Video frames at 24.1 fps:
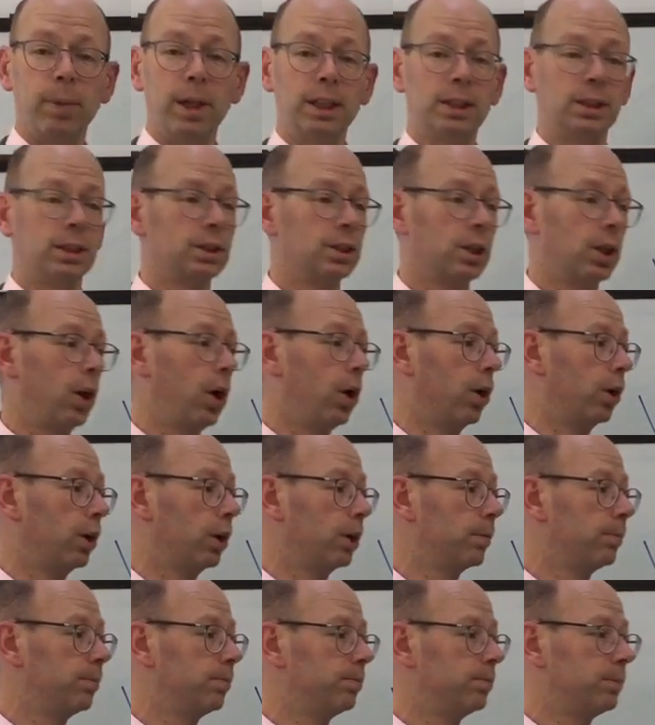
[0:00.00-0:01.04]
meters
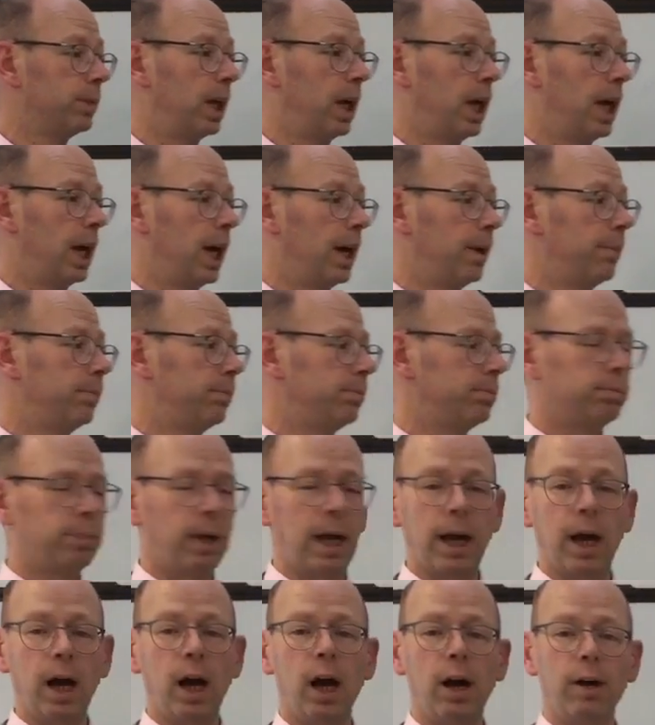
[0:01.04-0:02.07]
long,
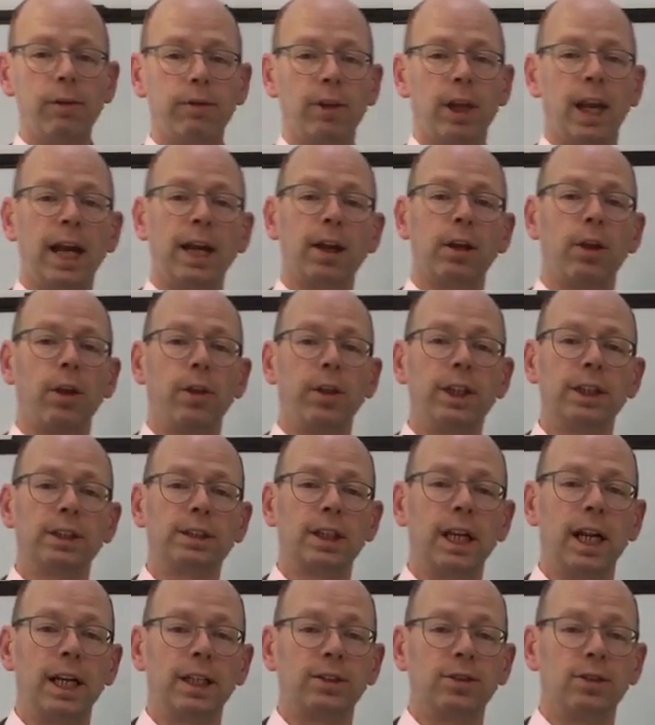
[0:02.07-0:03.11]
about half the length of this
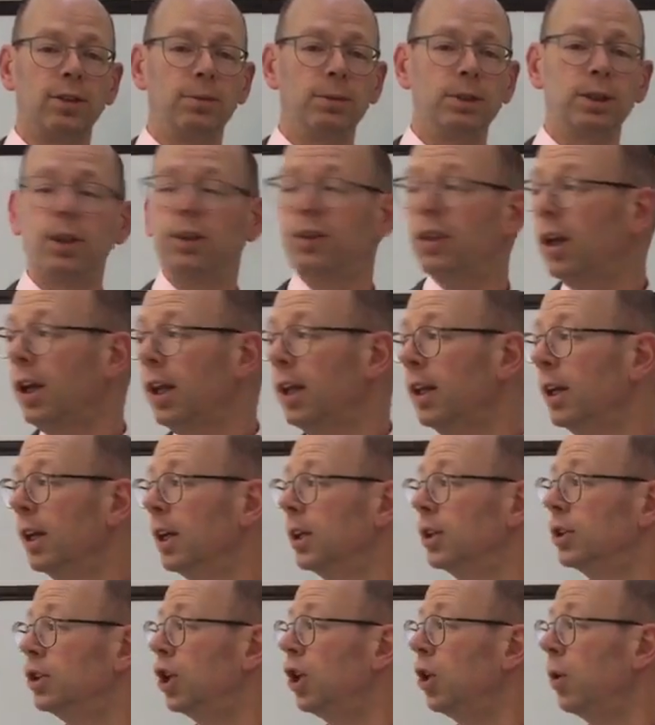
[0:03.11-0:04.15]
classroom. So there's only
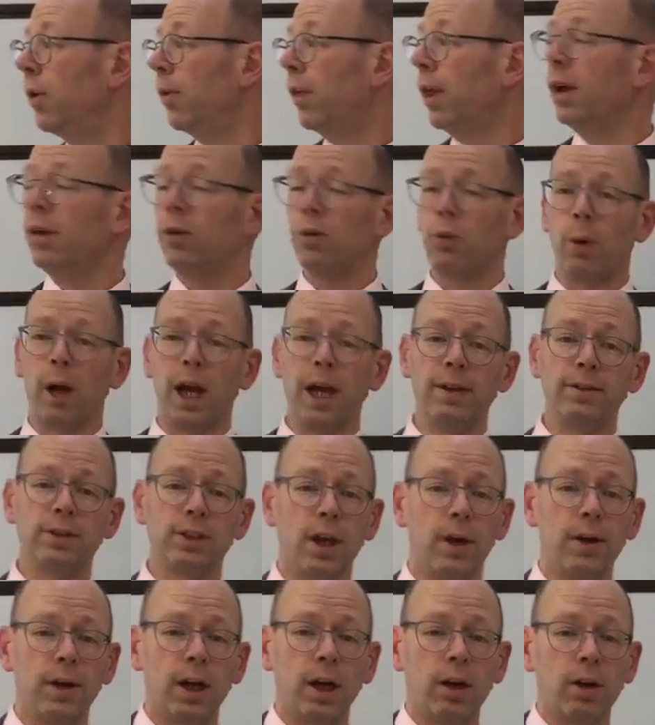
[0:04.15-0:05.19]
2 of those waves
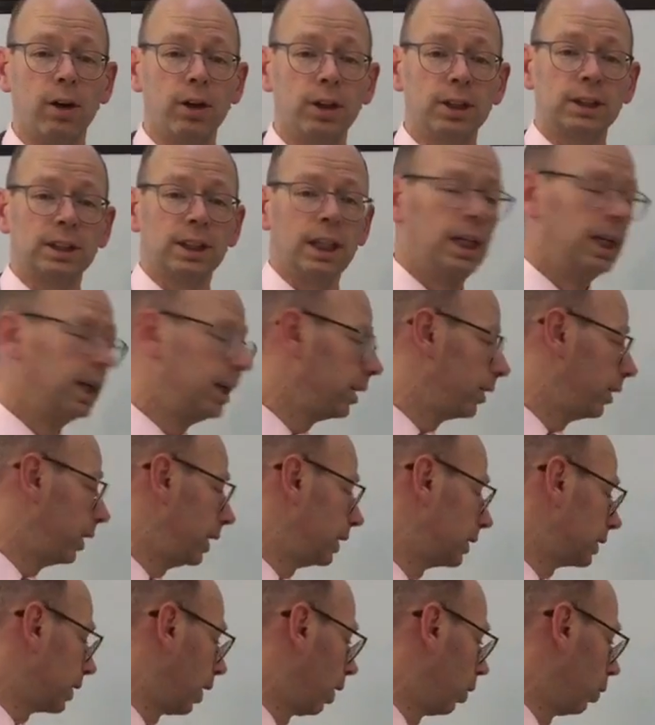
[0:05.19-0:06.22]
going across
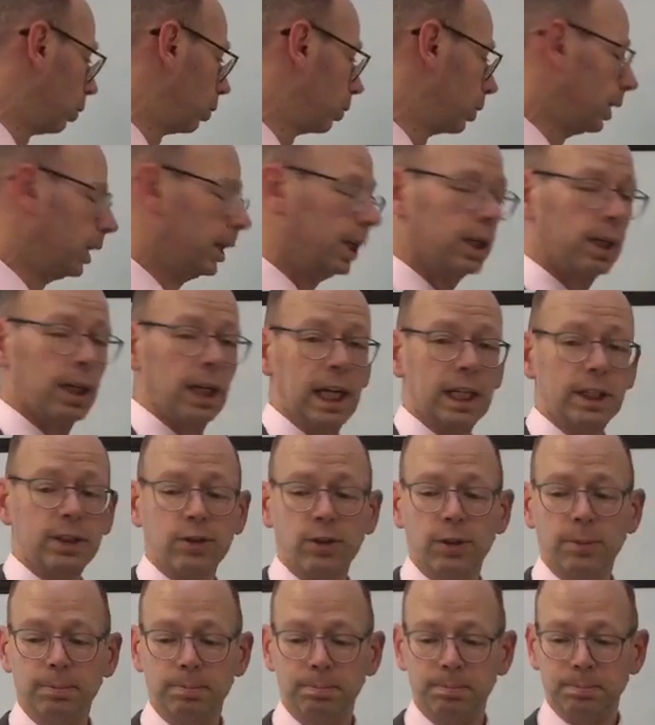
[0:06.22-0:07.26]
this whole
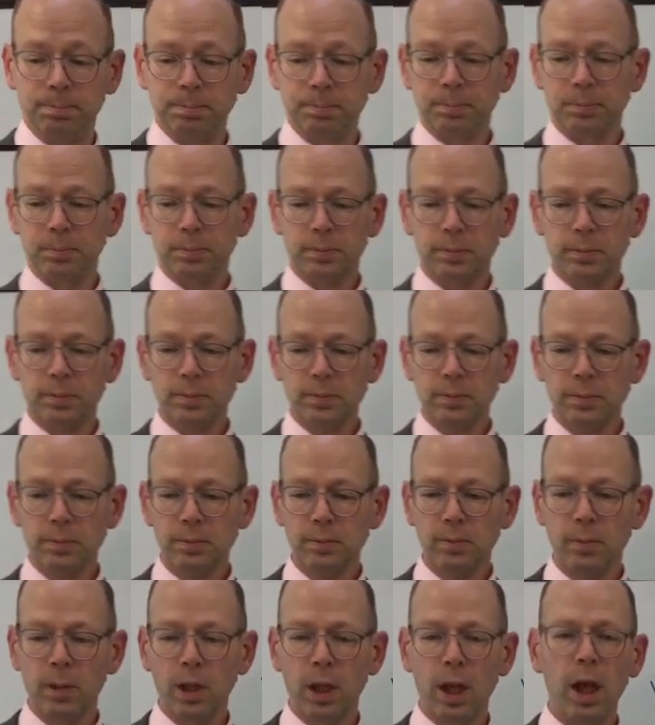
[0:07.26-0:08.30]
classroom.
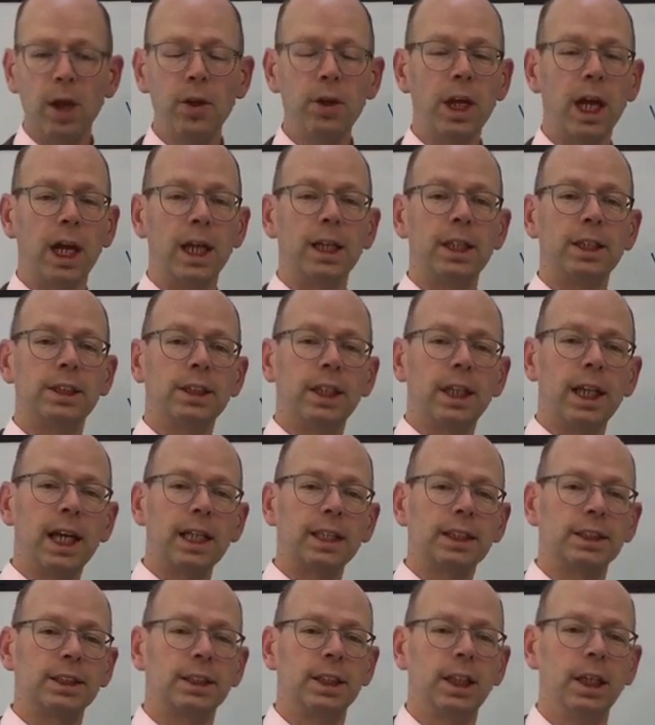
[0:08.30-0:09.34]
Okay, so
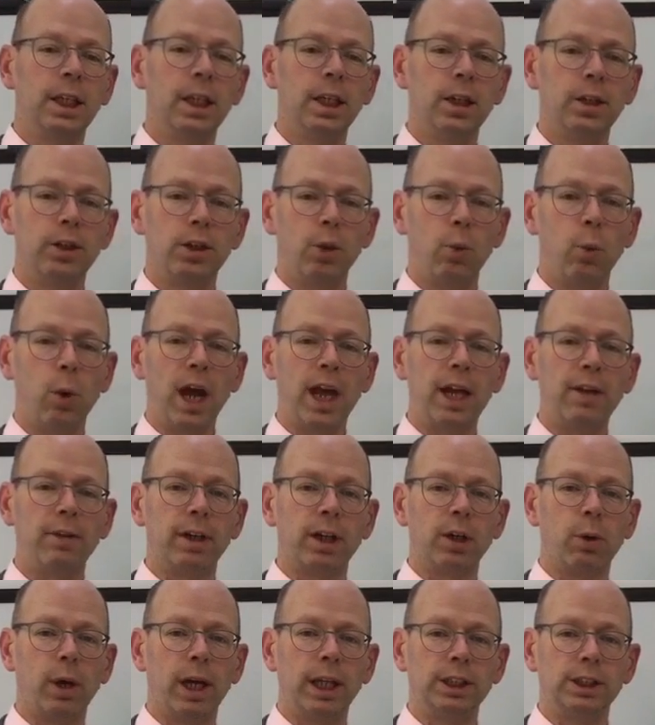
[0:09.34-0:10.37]
that's the wave
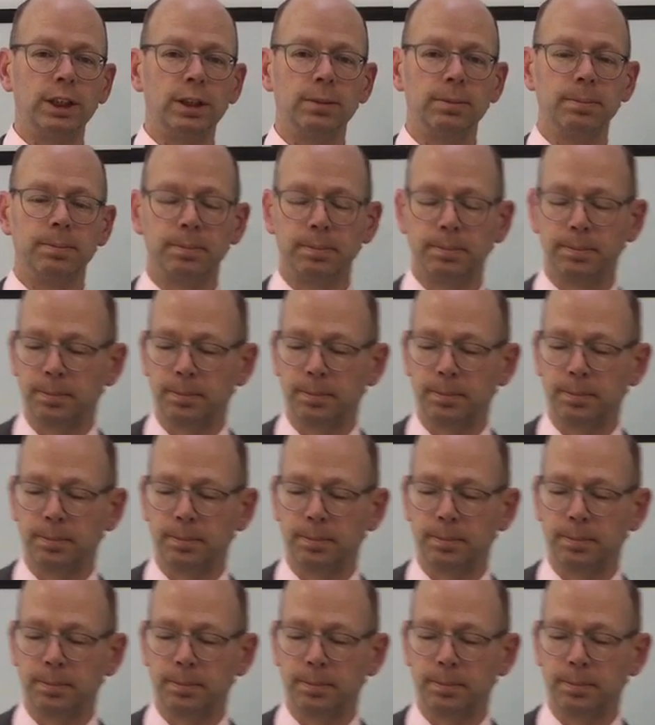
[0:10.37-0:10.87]
equation.